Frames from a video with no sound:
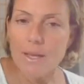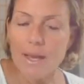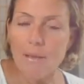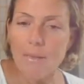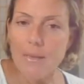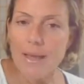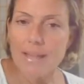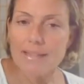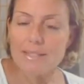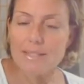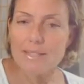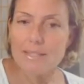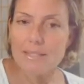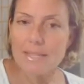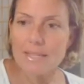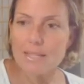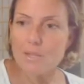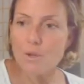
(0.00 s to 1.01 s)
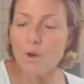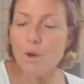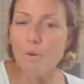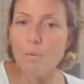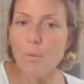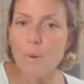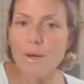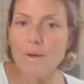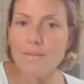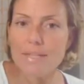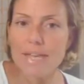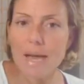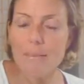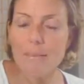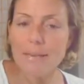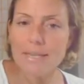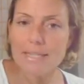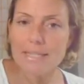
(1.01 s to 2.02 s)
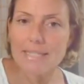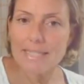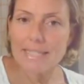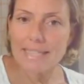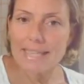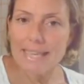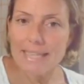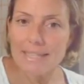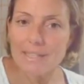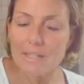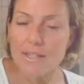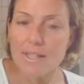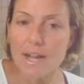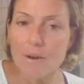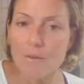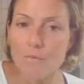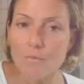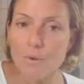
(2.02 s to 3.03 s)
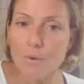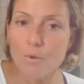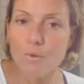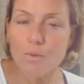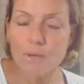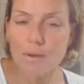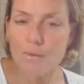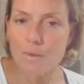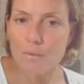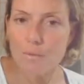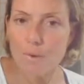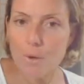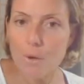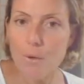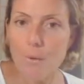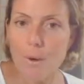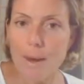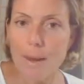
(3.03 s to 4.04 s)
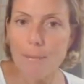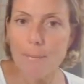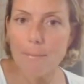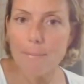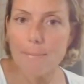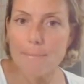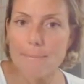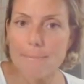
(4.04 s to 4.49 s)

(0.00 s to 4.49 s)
And that's the whole point of tapping, is to get to that root of the program,